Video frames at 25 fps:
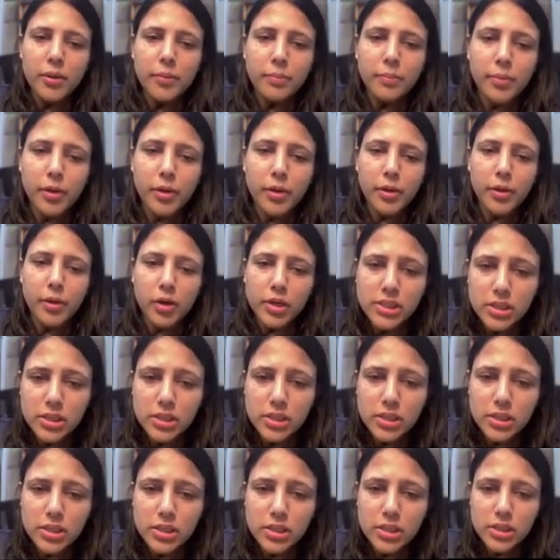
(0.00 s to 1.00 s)
Because
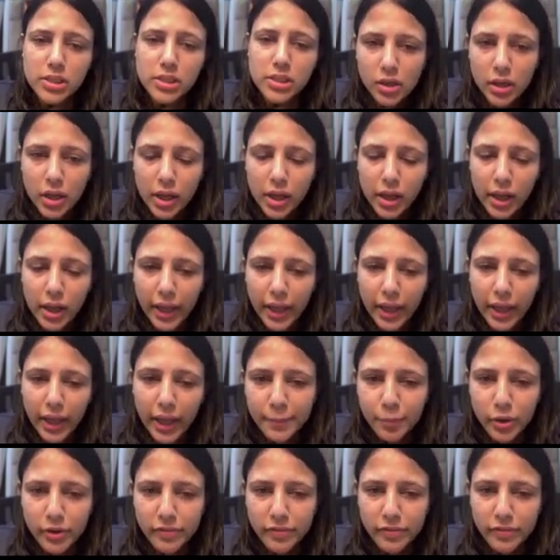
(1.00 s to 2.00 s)
any
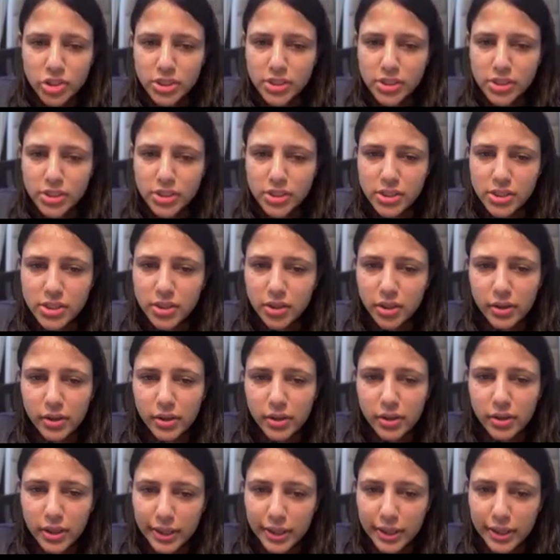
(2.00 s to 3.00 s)
point which is here,
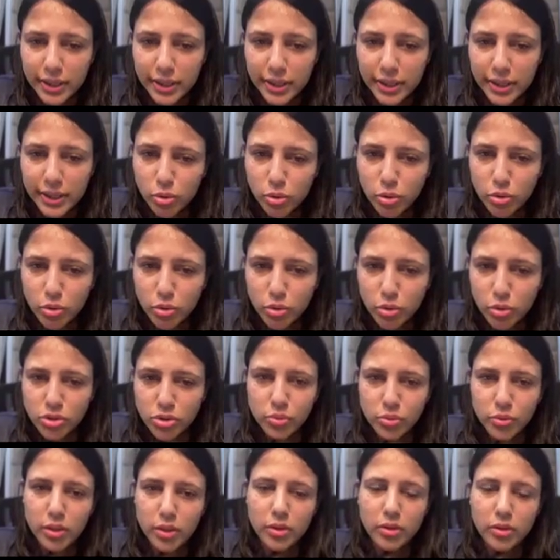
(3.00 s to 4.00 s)
it will also closest
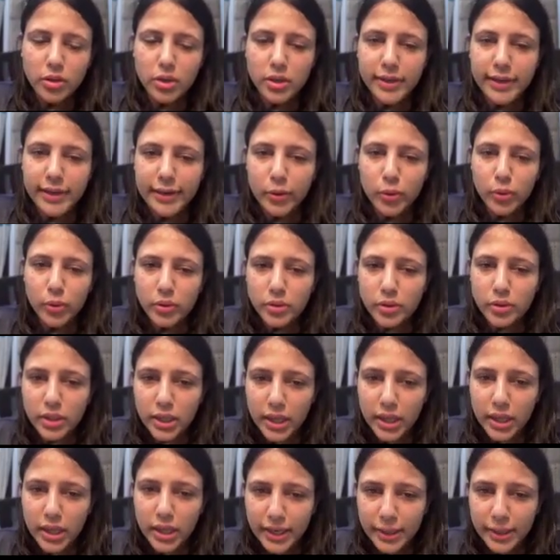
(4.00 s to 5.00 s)
to yellow.
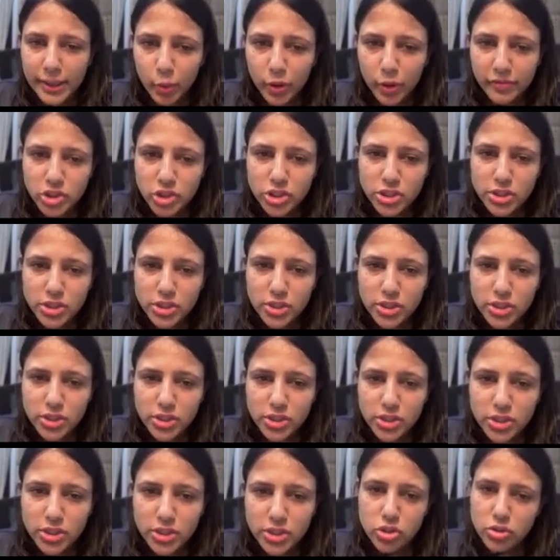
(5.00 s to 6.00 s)
Any point which is here,
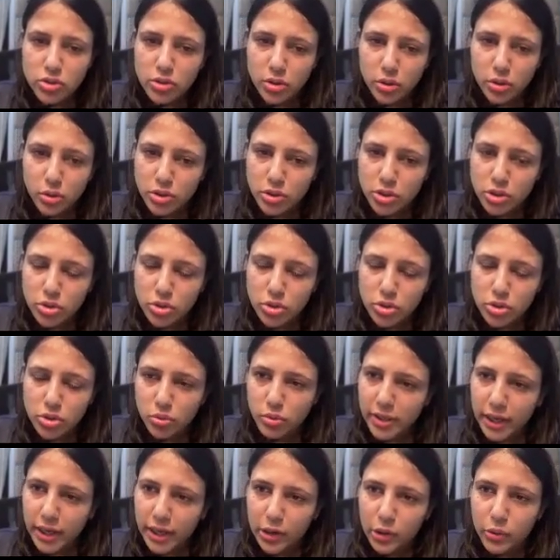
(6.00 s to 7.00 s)
which is closest to
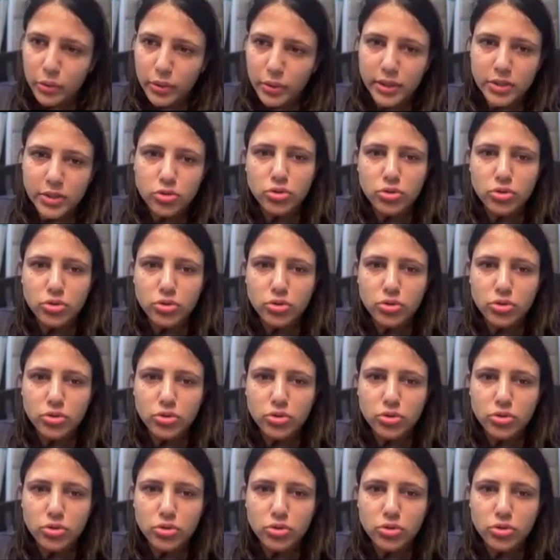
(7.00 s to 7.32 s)
yellow only.